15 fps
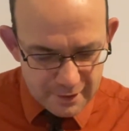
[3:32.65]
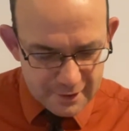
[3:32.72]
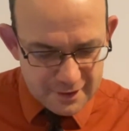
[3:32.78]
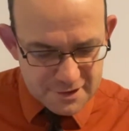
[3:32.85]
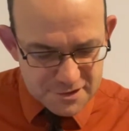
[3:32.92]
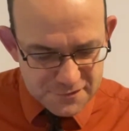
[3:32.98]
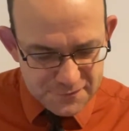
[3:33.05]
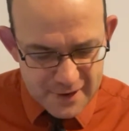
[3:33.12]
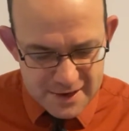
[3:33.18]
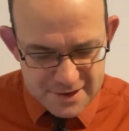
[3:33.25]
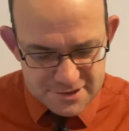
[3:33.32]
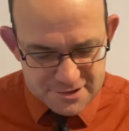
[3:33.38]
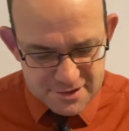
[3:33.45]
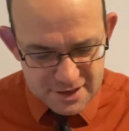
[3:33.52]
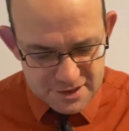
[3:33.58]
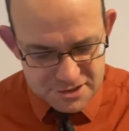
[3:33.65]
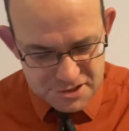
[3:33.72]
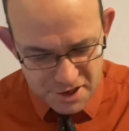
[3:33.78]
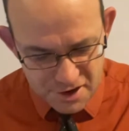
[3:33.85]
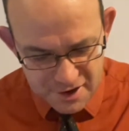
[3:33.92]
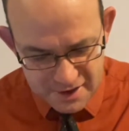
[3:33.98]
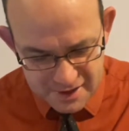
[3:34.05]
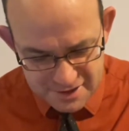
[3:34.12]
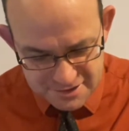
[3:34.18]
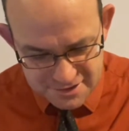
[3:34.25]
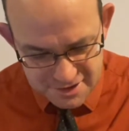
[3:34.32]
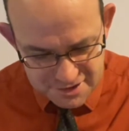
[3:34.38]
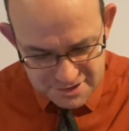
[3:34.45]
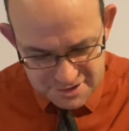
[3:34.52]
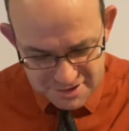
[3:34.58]
and his face did shine as
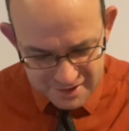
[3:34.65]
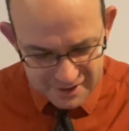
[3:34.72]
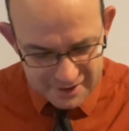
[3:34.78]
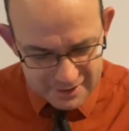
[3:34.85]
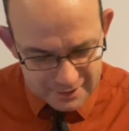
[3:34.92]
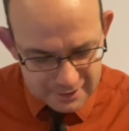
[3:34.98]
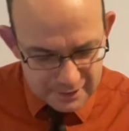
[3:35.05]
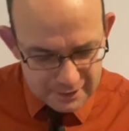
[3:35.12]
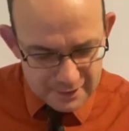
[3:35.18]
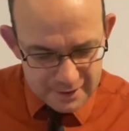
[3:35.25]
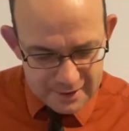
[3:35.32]
the sun,